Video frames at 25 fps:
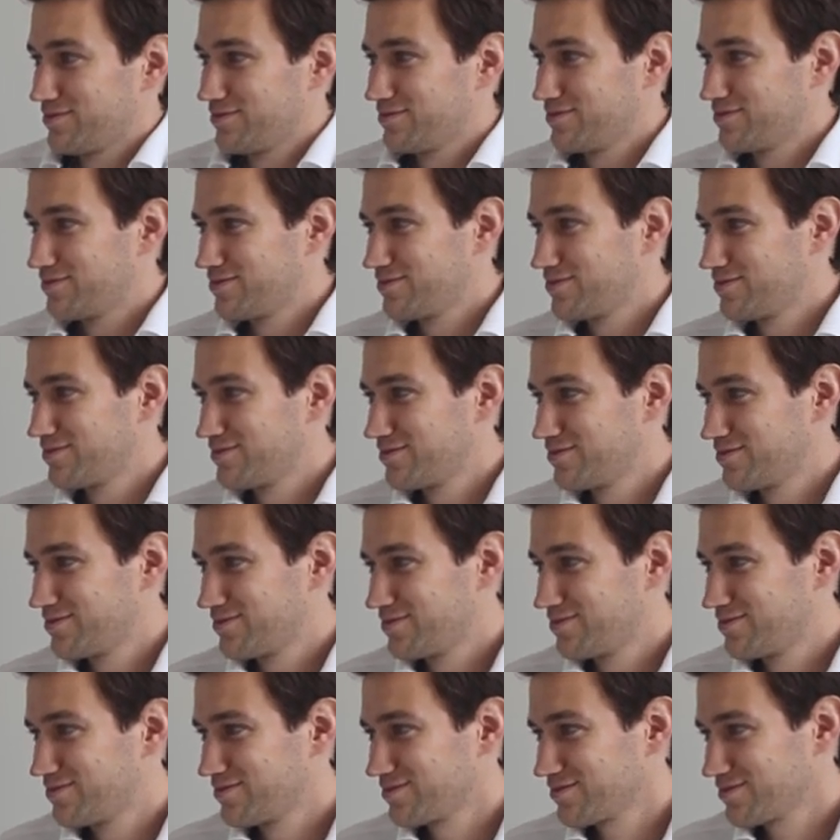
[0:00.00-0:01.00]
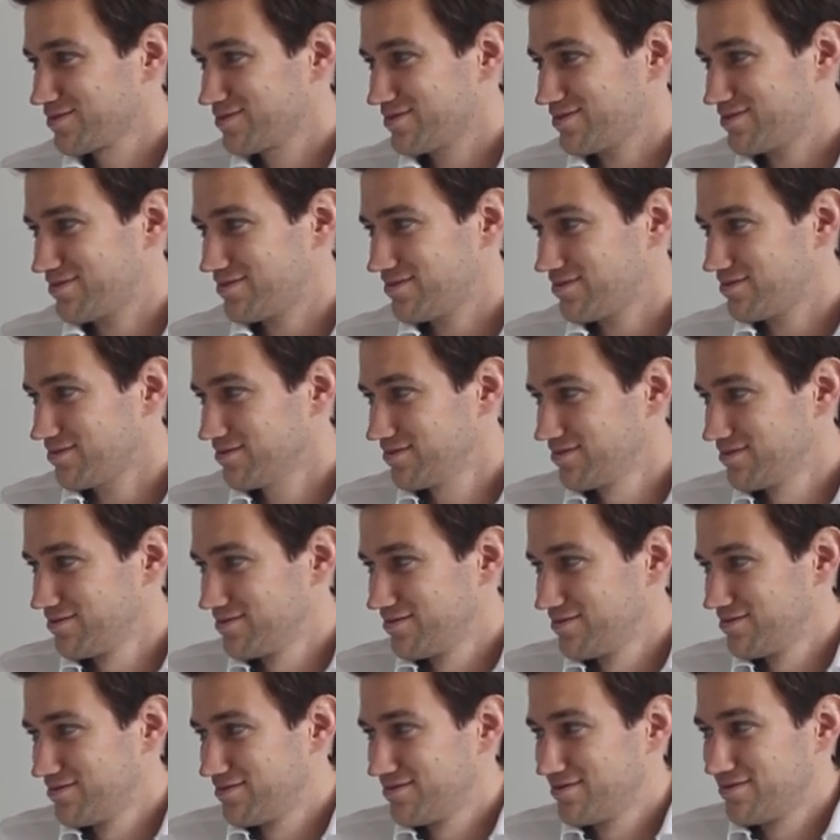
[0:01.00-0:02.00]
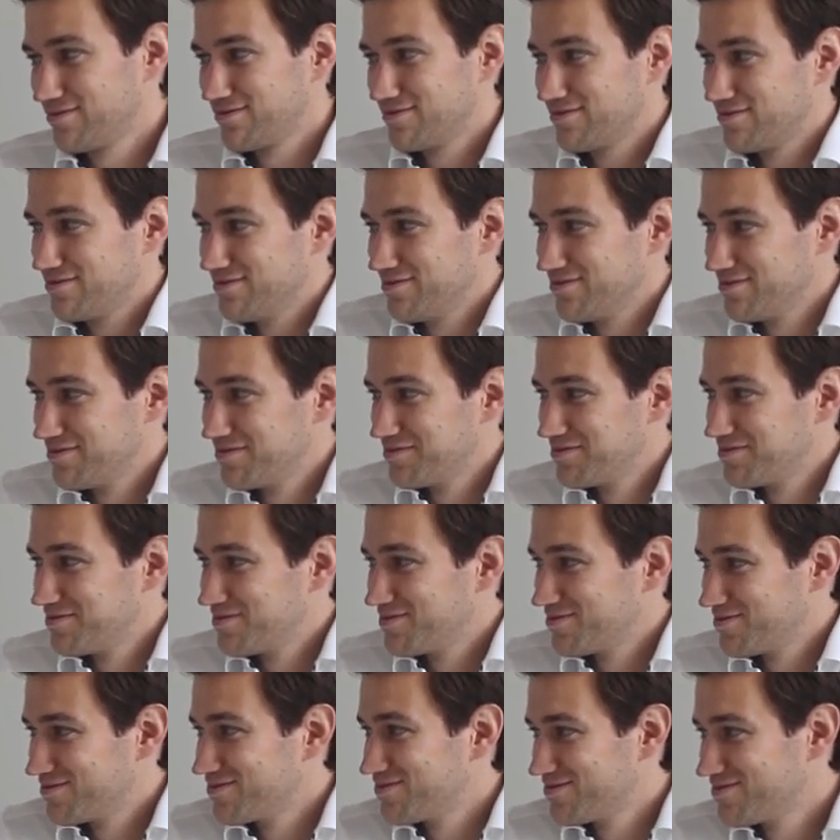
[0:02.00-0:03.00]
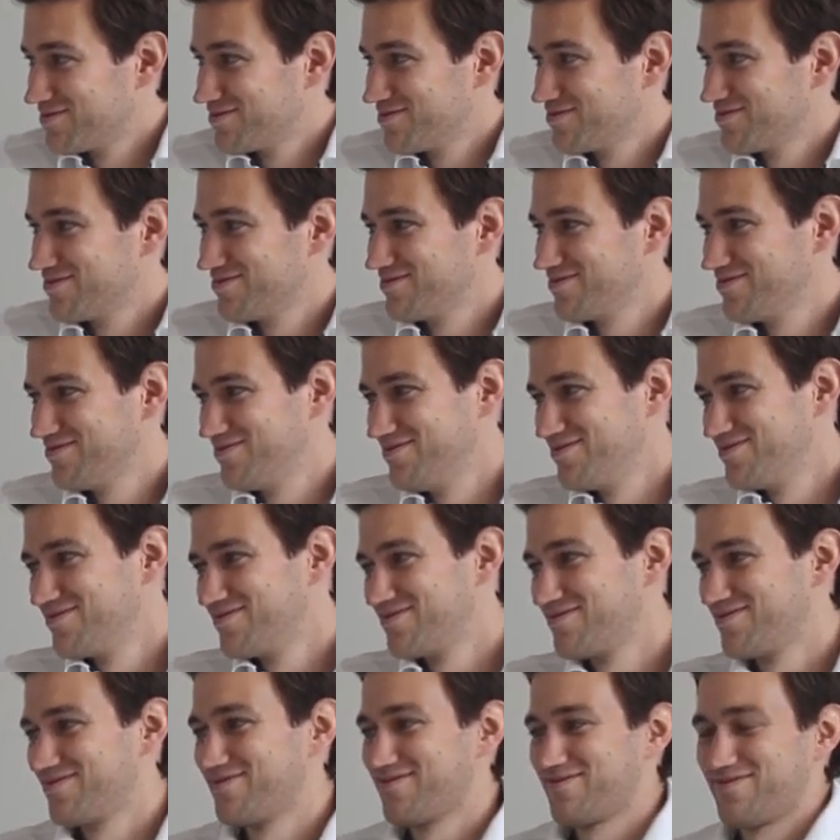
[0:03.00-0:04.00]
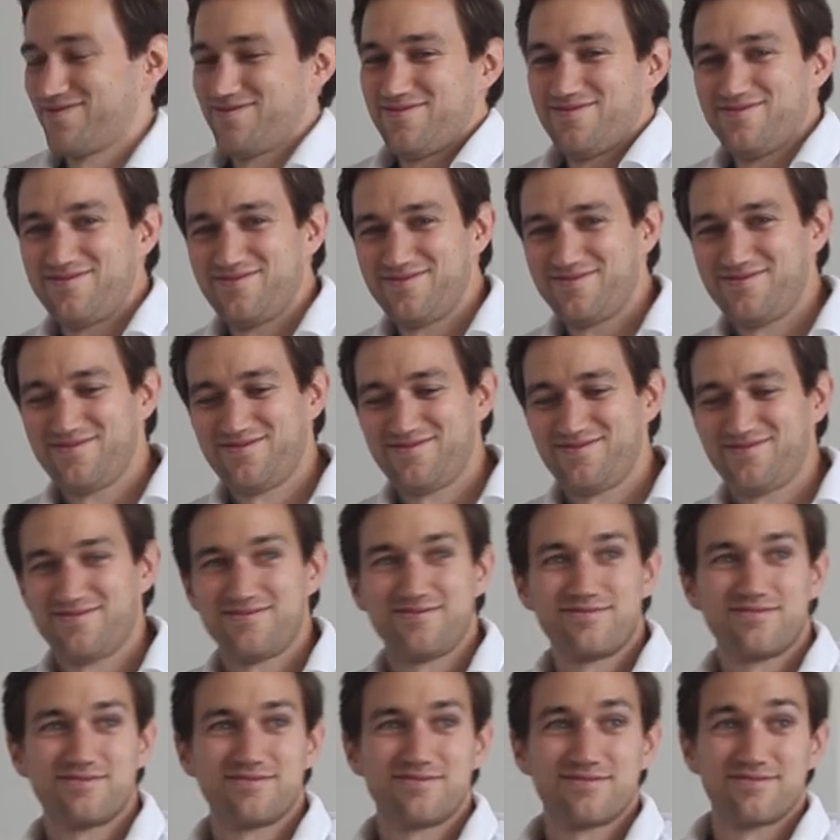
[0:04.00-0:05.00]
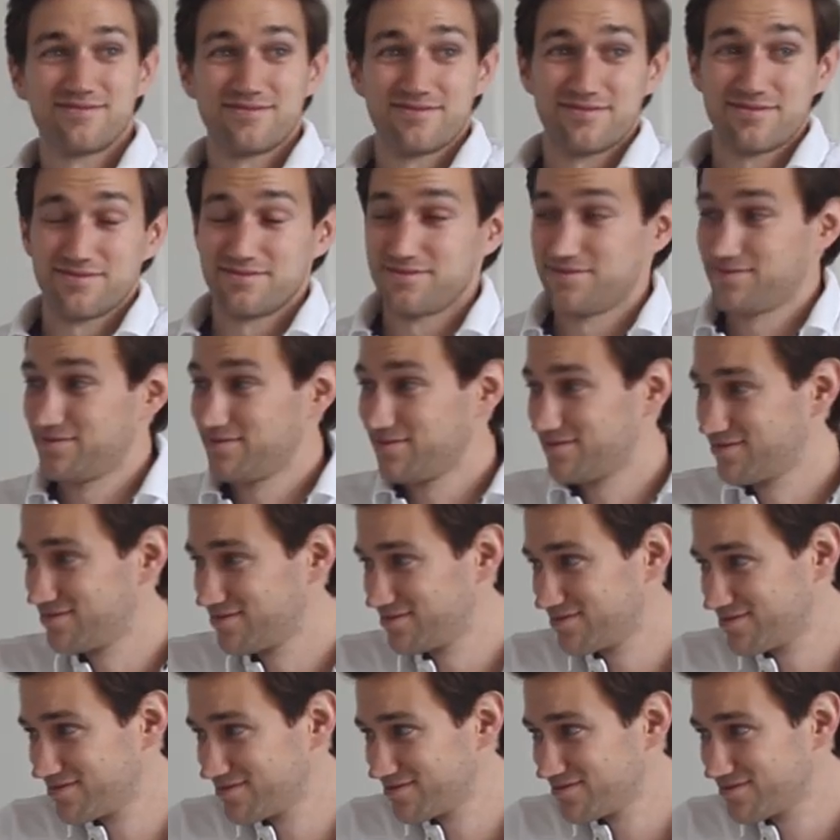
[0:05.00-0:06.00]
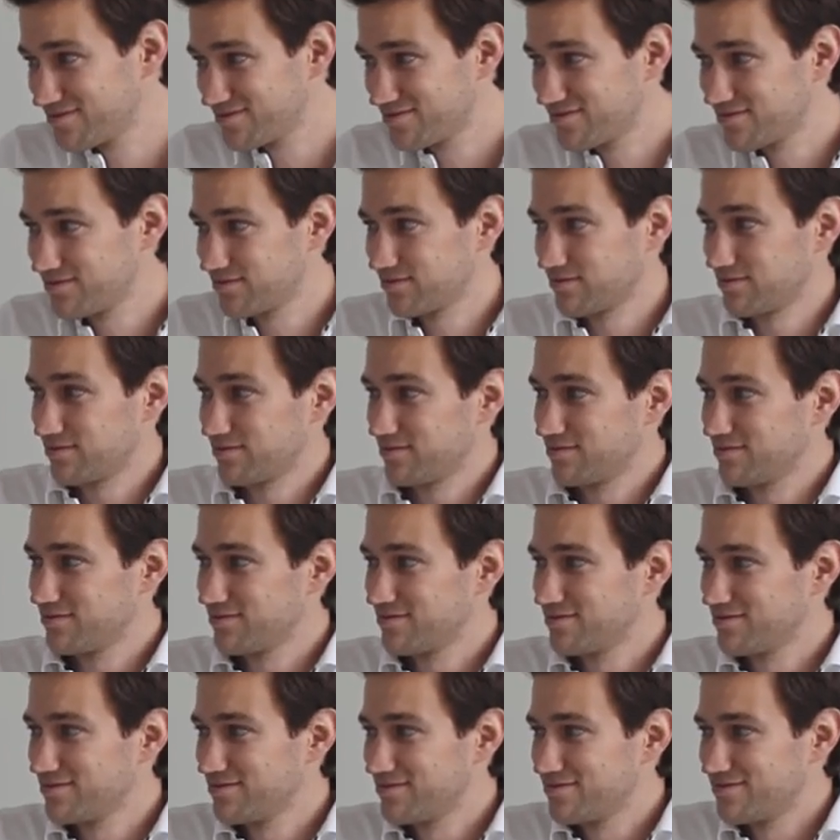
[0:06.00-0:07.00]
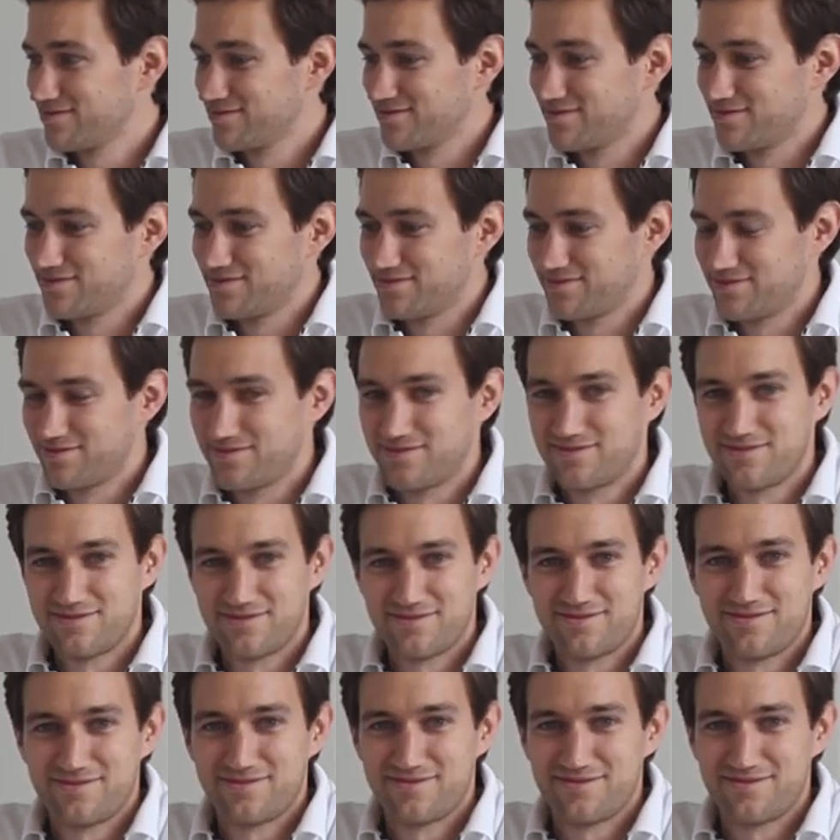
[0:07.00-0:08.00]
(silent)